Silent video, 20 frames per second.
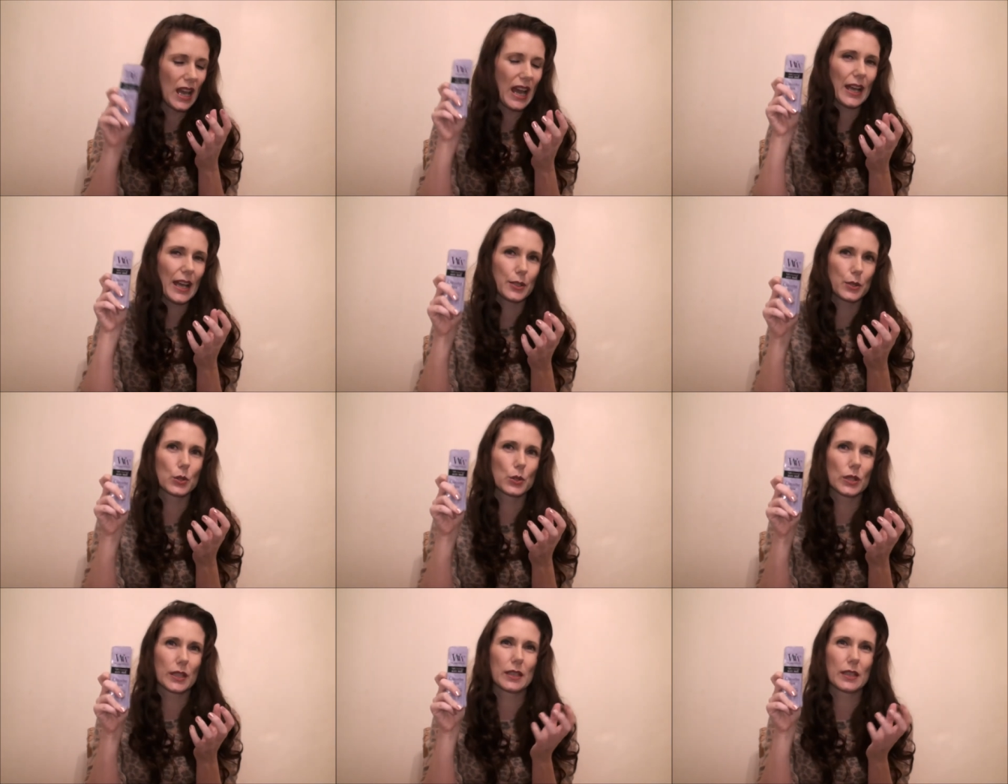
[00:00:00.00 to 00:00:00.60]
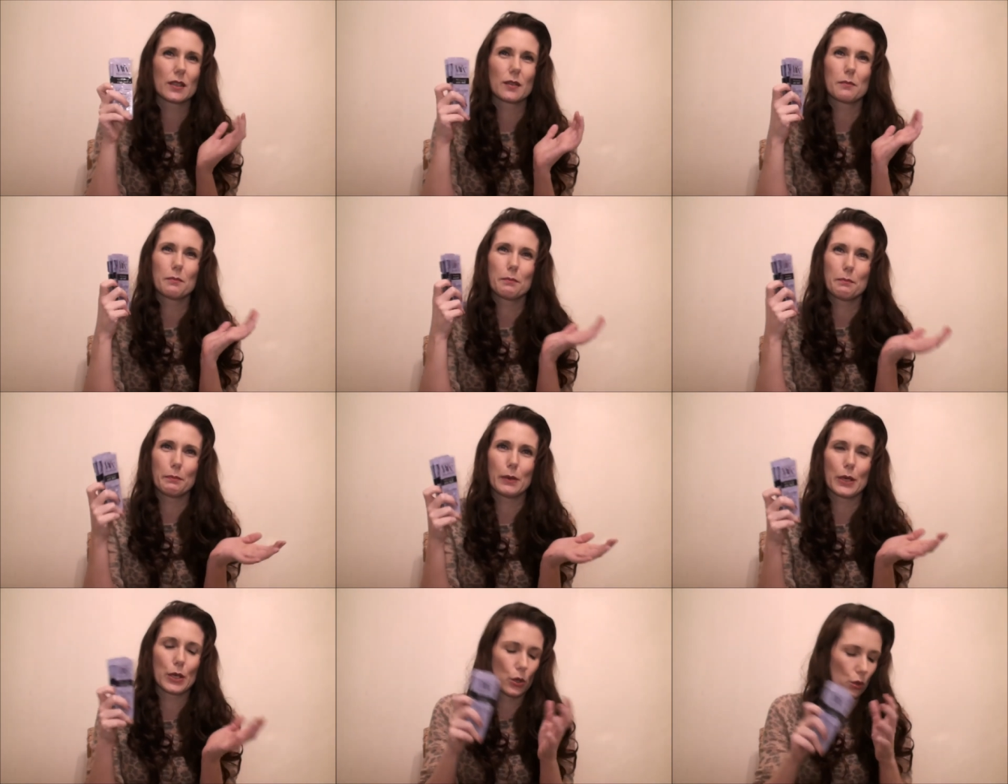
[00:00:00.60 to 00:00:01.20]
I do like them,
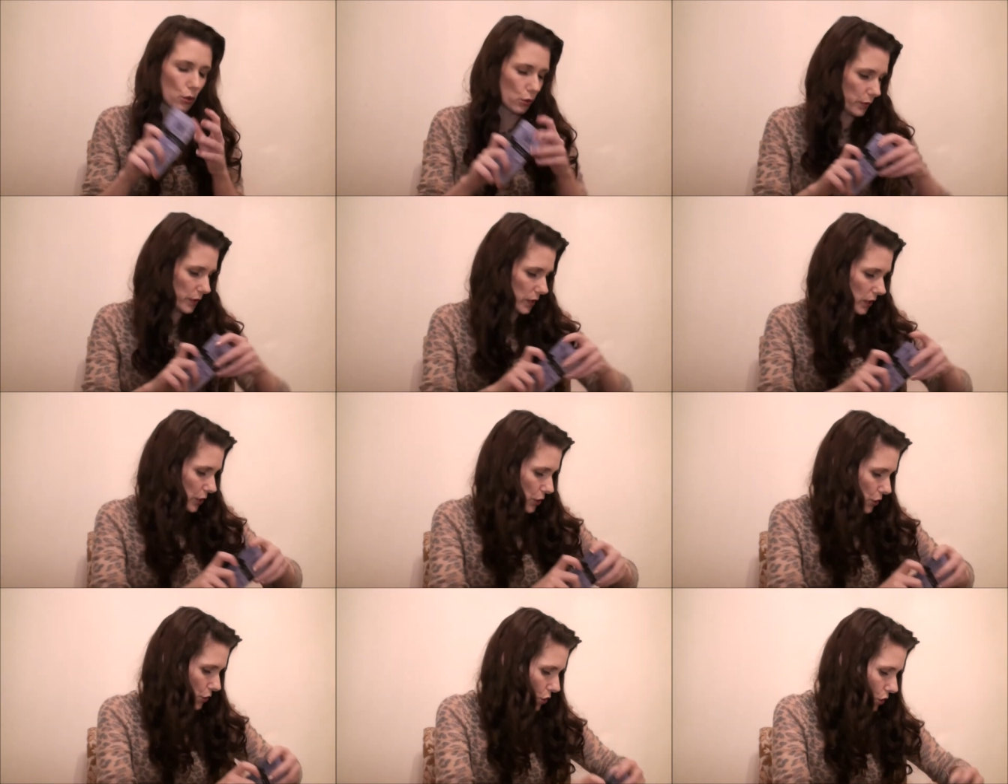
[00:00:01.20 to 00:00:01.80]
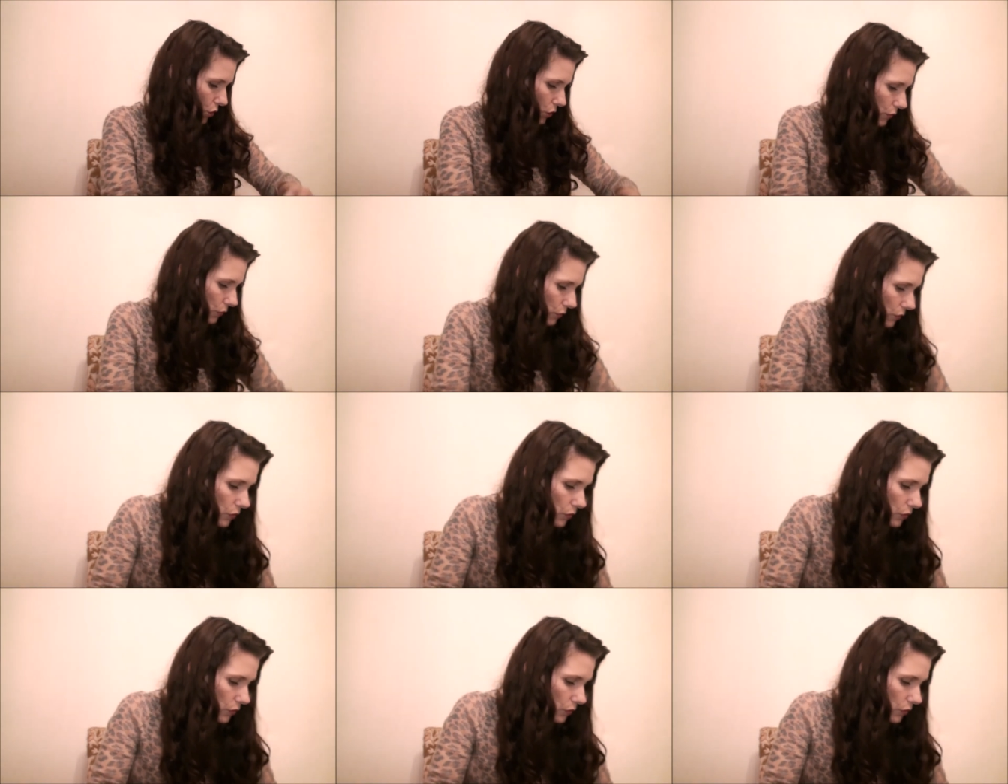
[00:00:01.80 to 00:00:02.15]
but not overly strong.